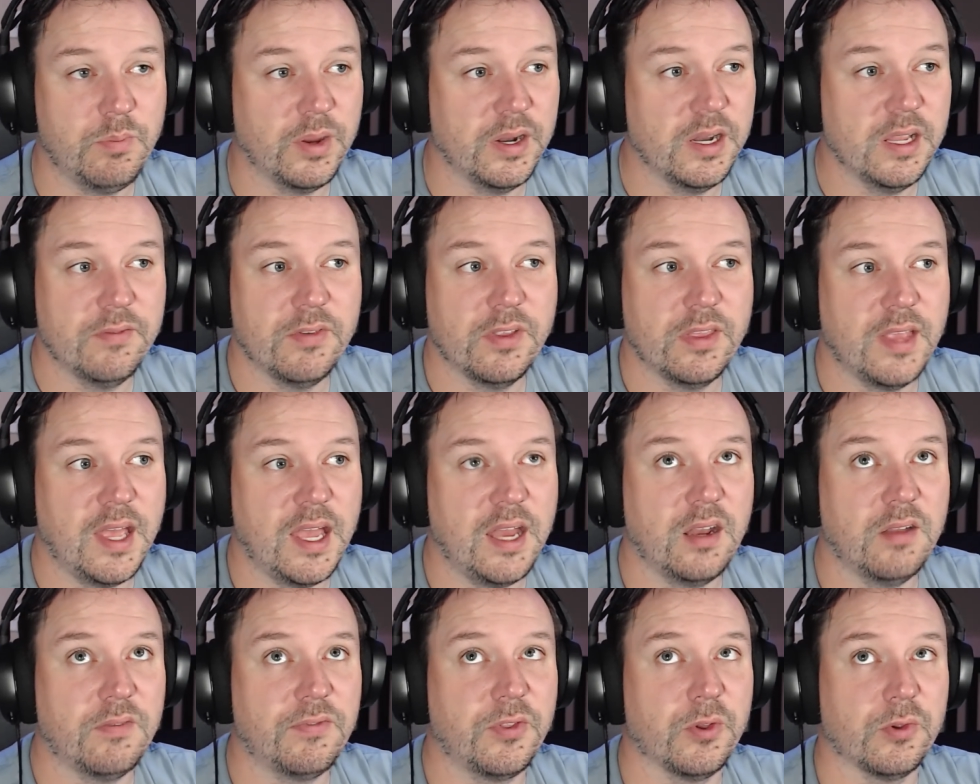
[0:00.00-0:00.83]
But even
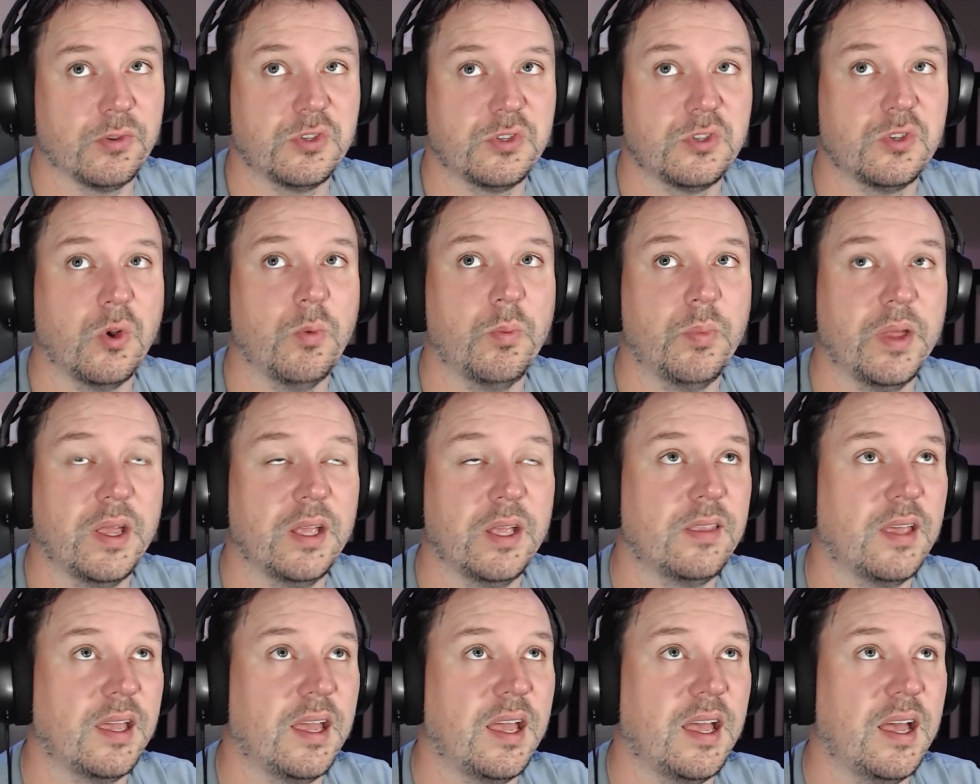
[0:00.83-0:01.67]
then, if they're so
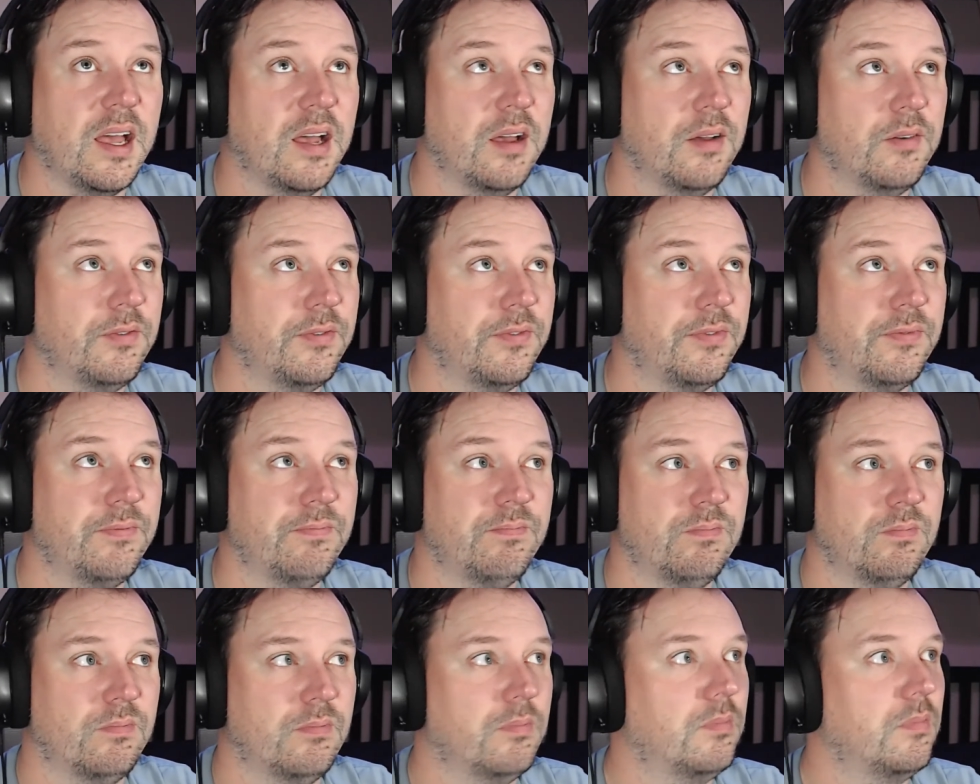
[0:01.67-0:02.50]
big, they have
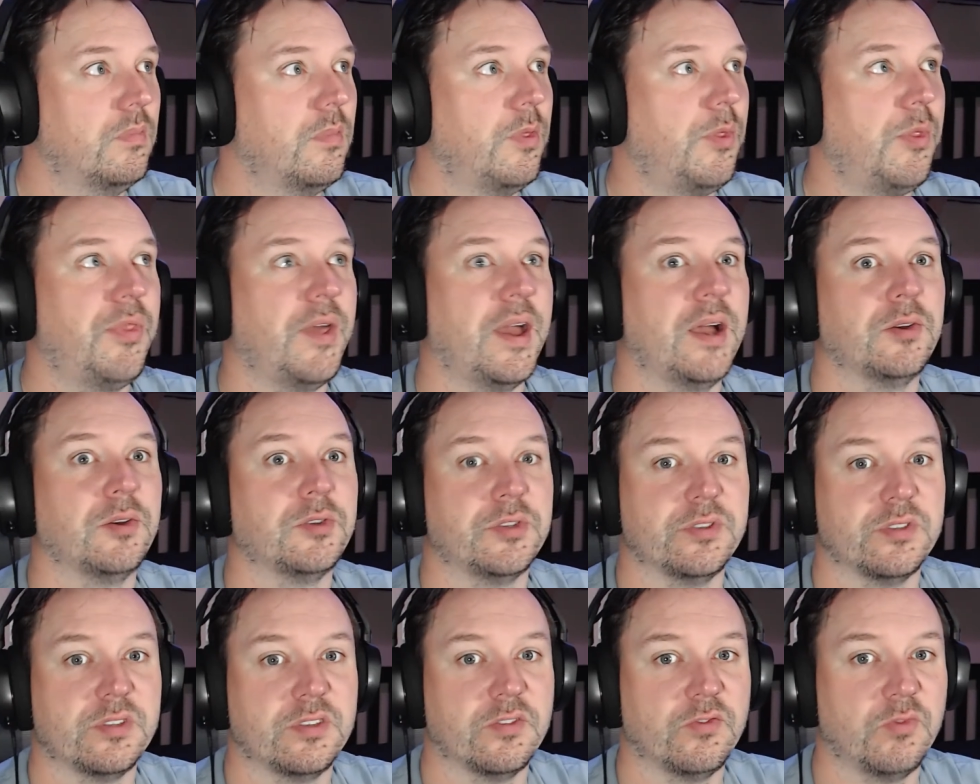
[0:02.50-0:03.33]

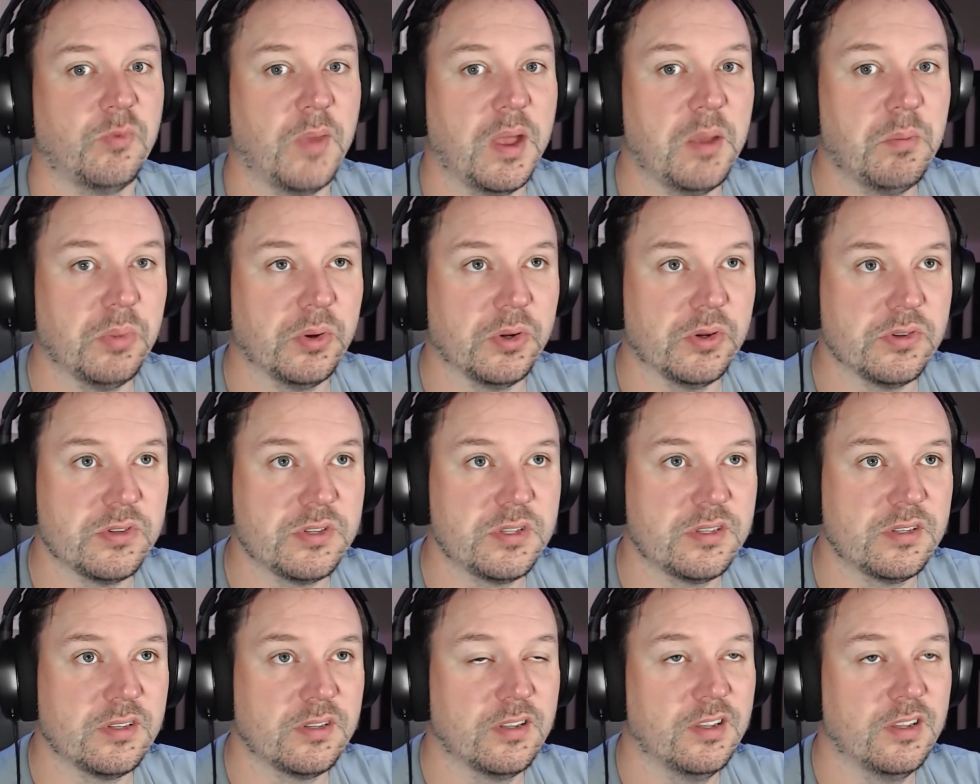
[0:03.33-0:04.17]
thousands of
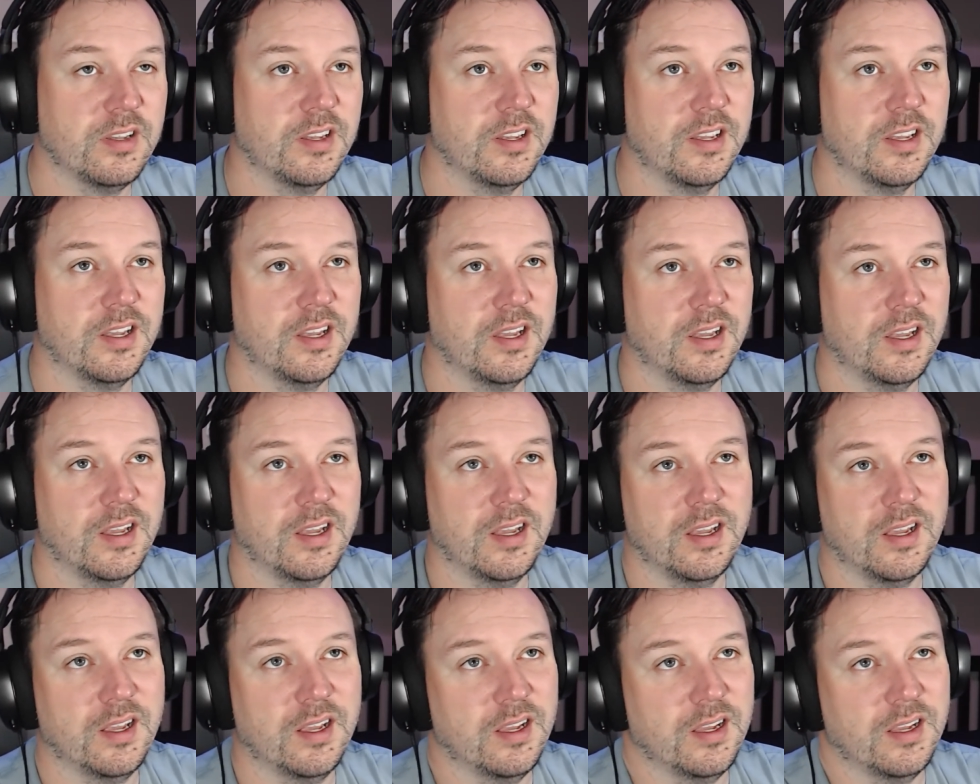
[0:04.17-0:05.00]
members,
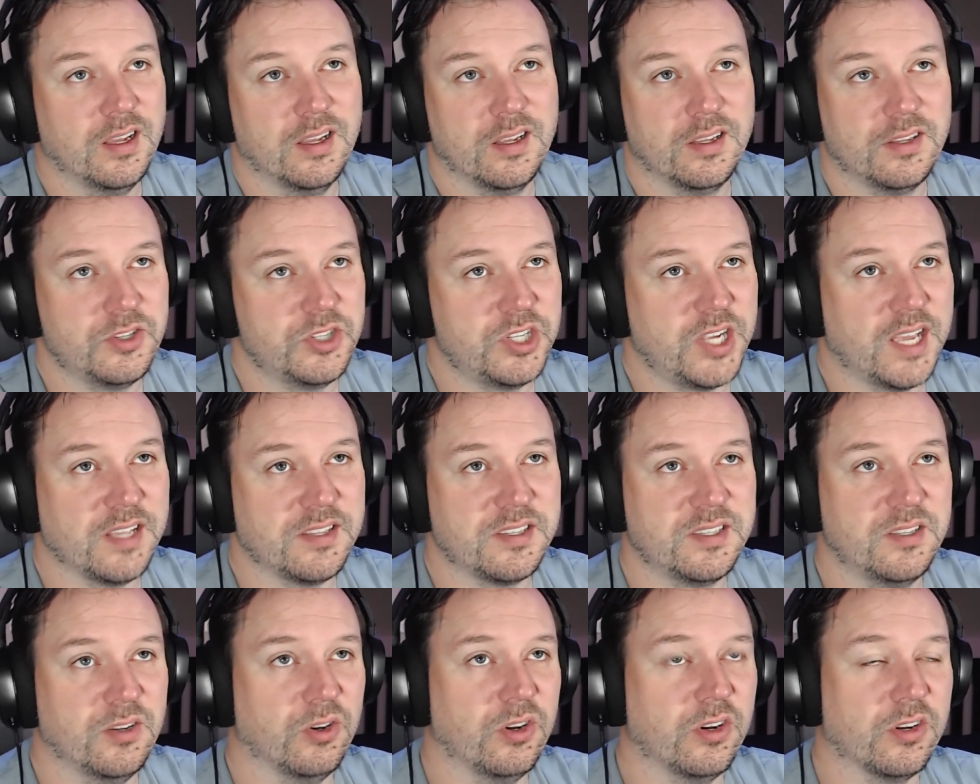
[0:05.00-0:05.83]
chat's
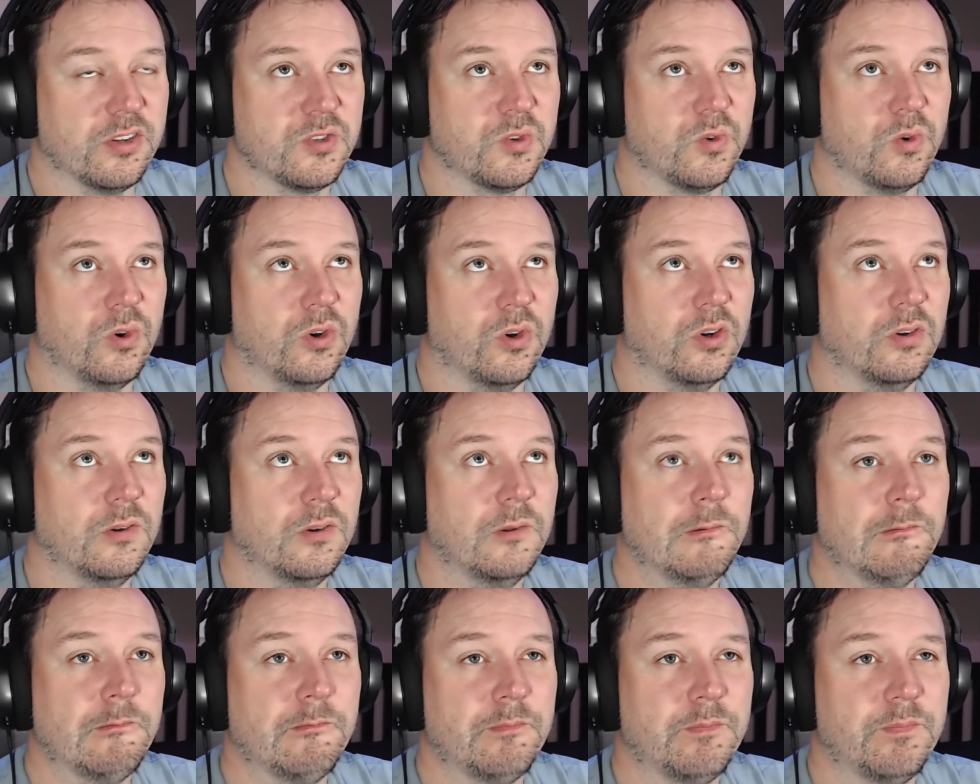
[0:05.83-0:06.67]
still gonna scroll,
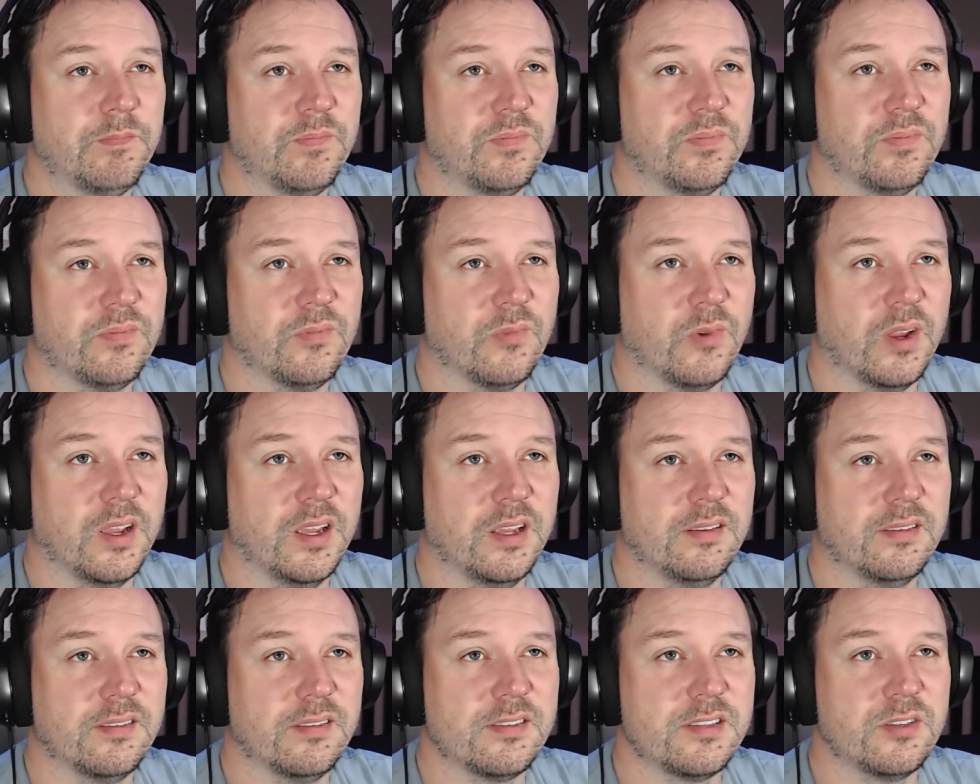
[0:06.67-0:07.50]

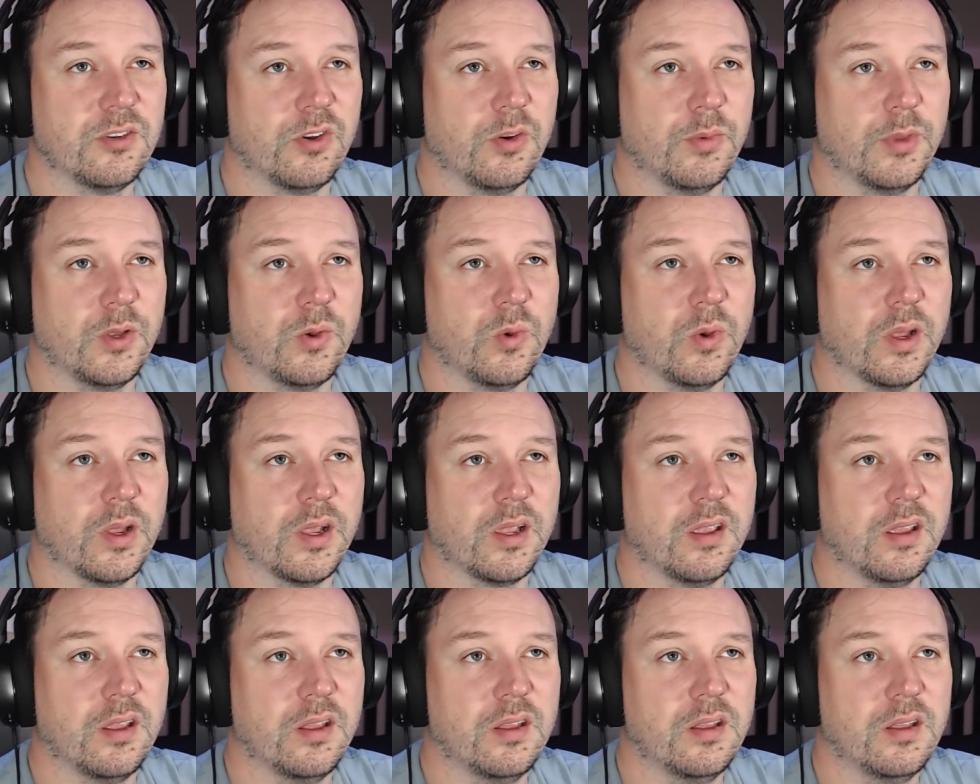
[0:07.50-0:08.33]
right? Still gonna be
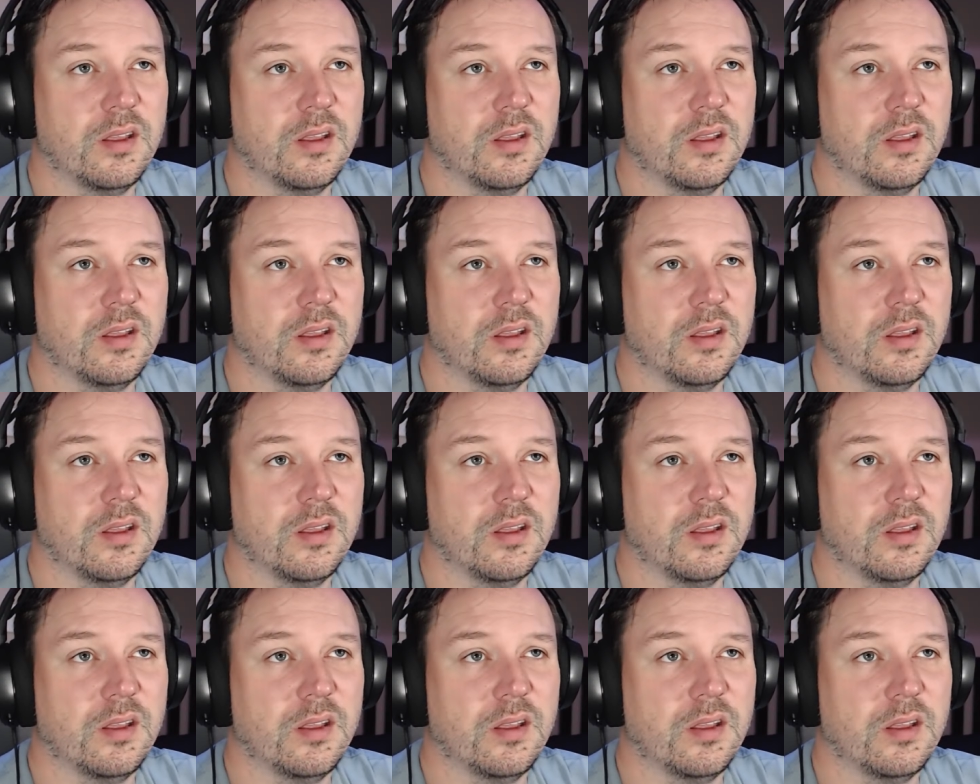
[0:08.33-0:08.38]
quick.